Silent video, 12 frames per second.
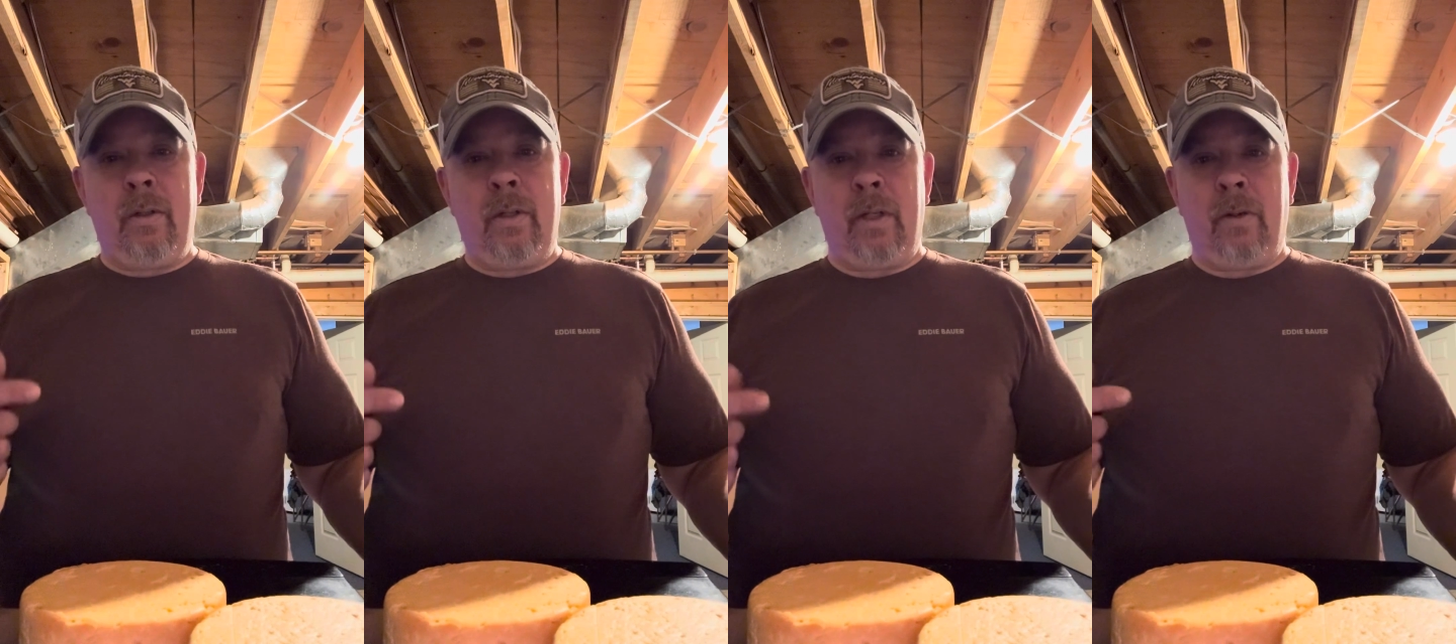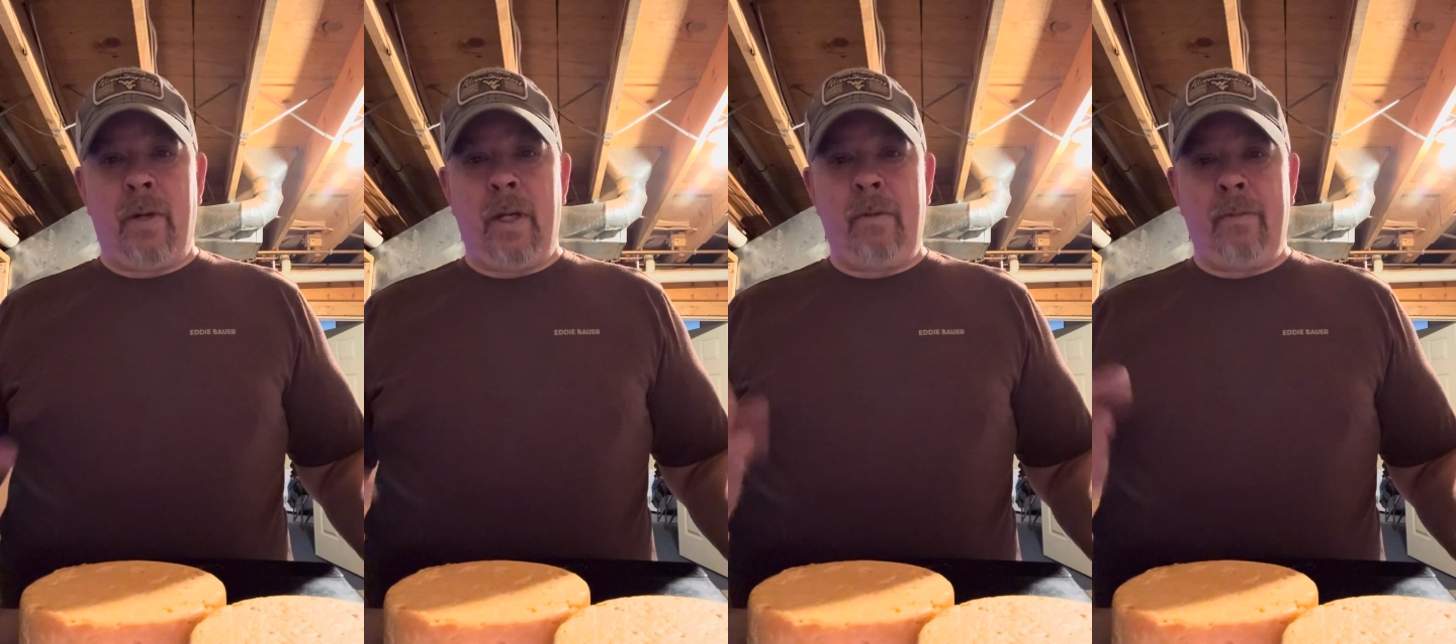in the
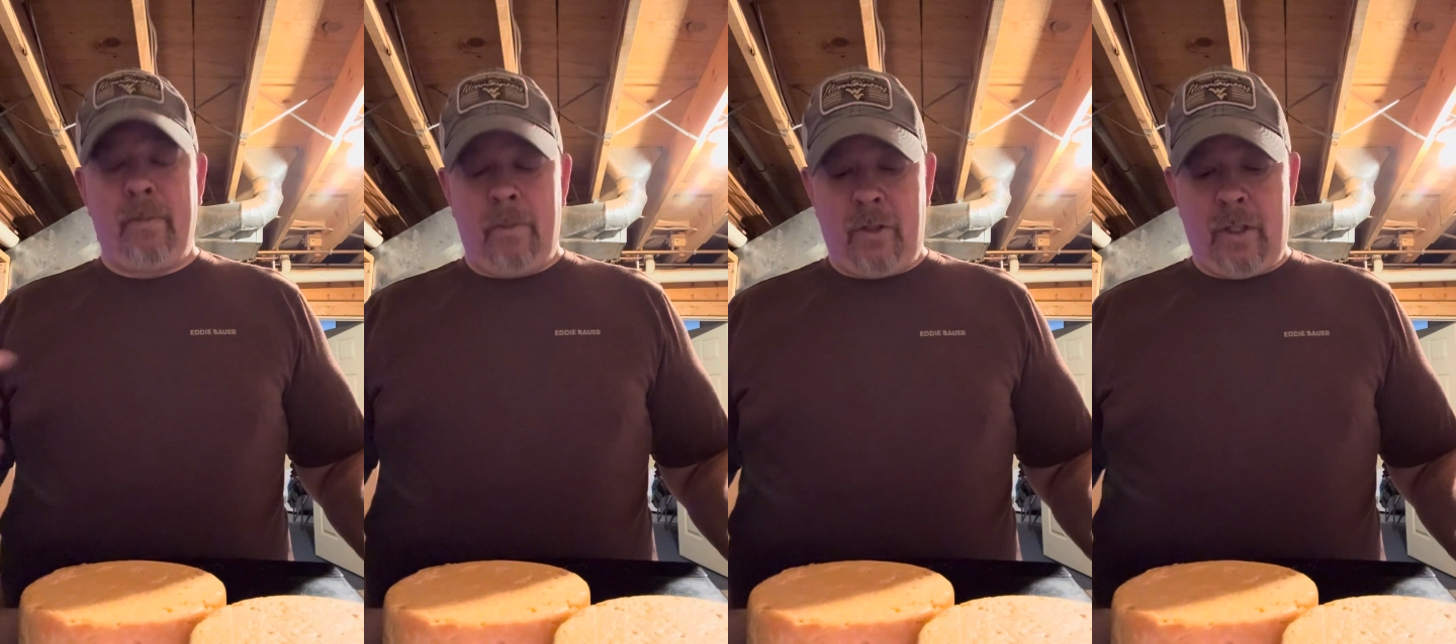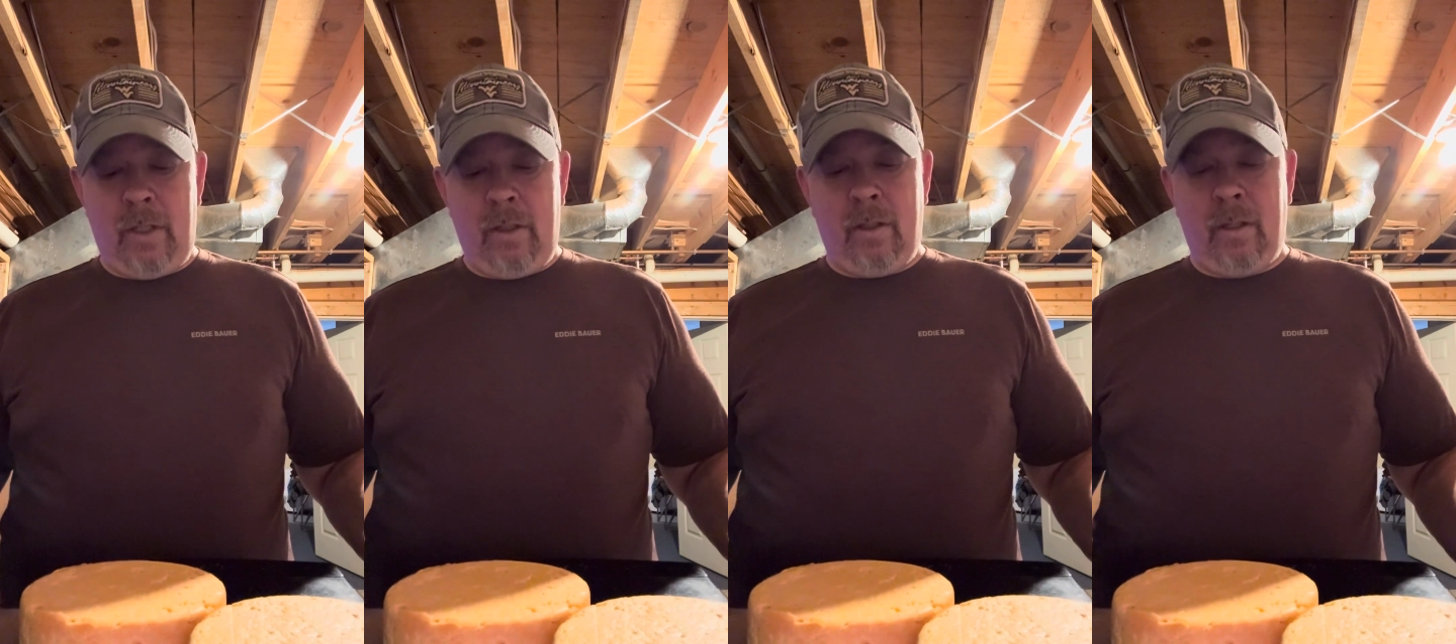way from your
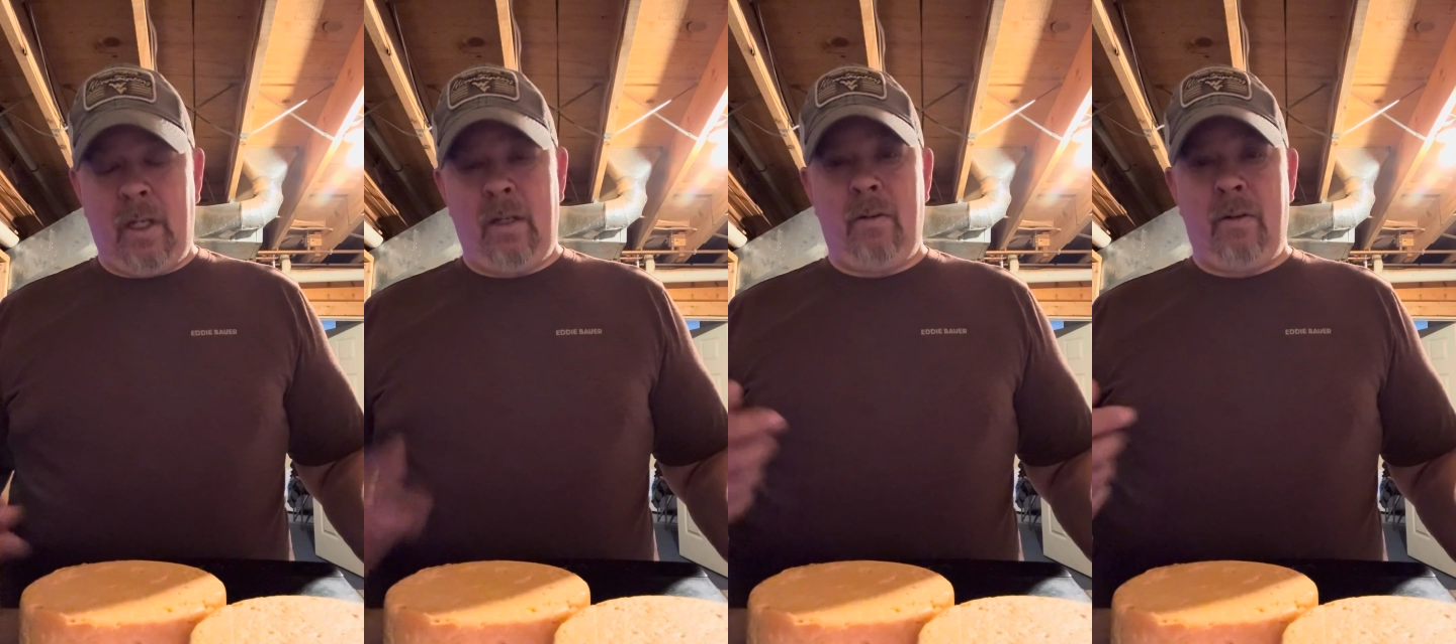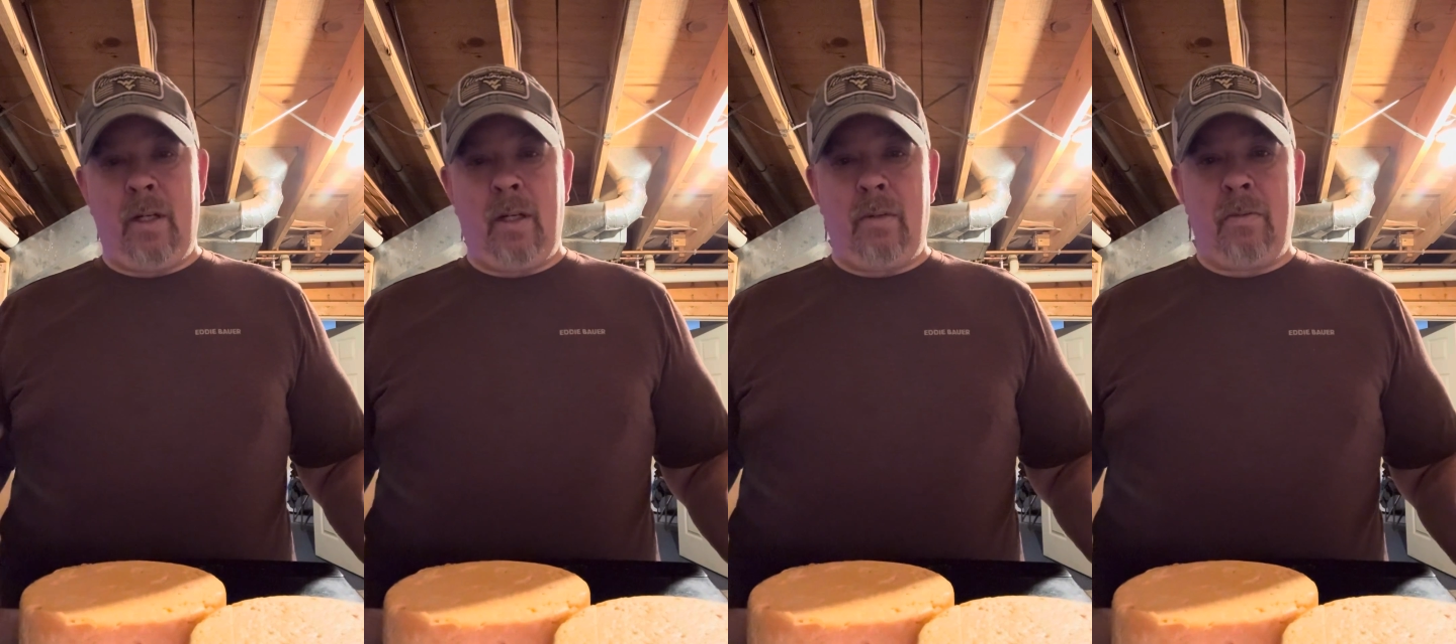cheese, and you'll
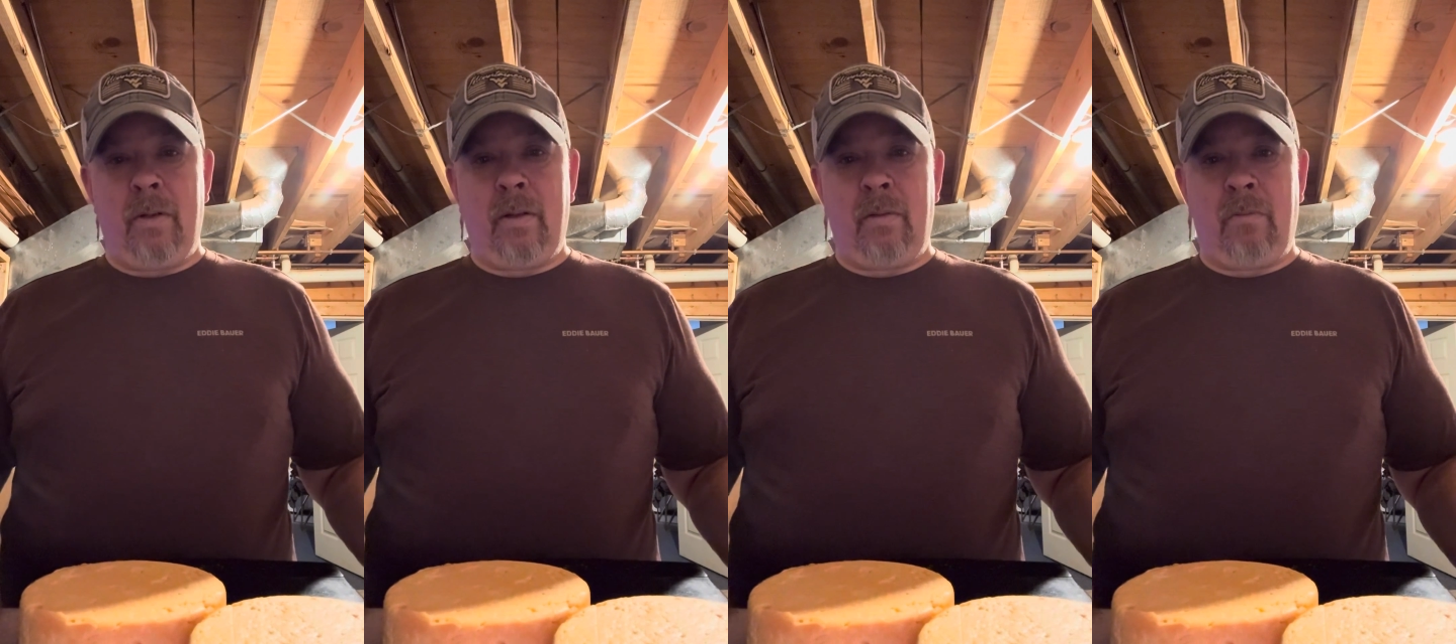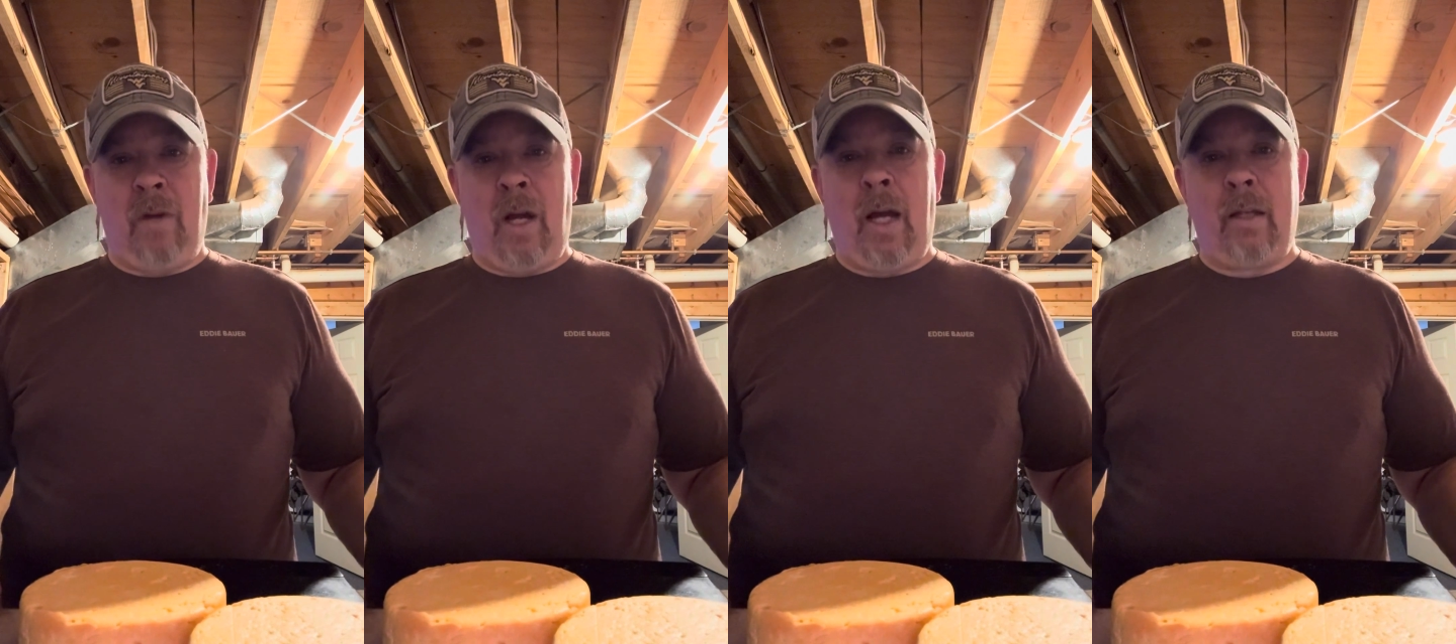end up with
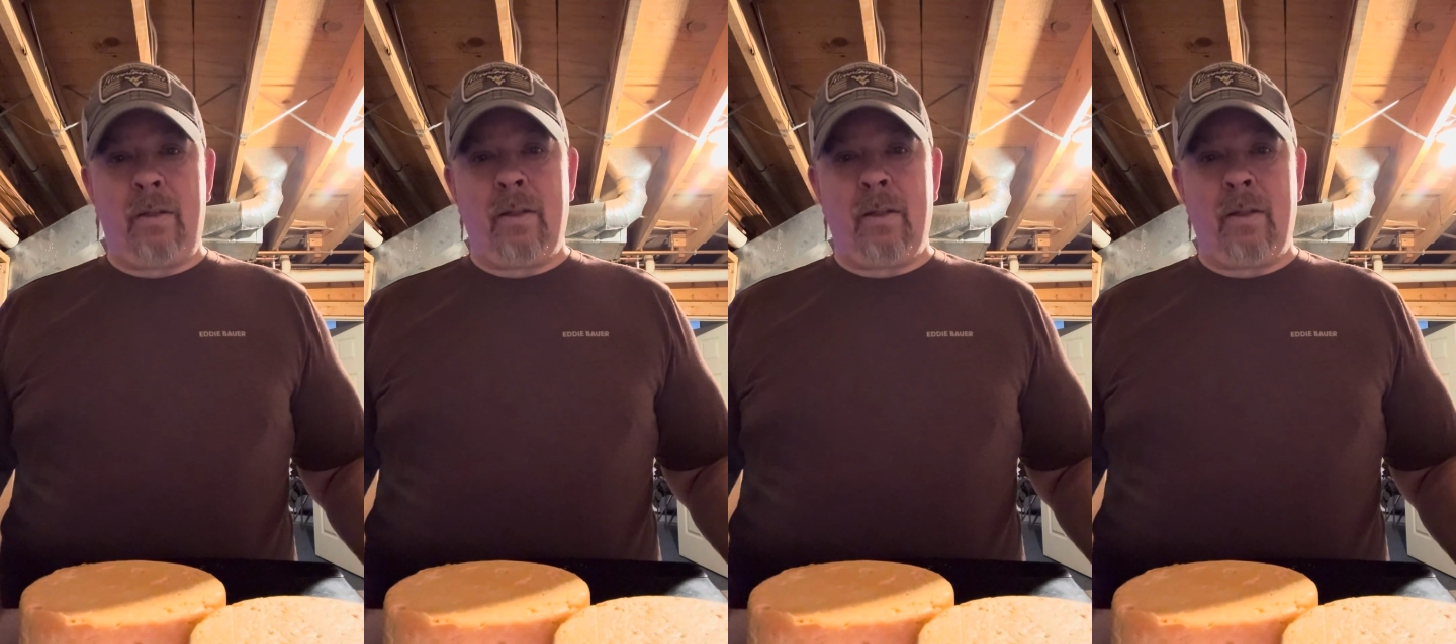rot.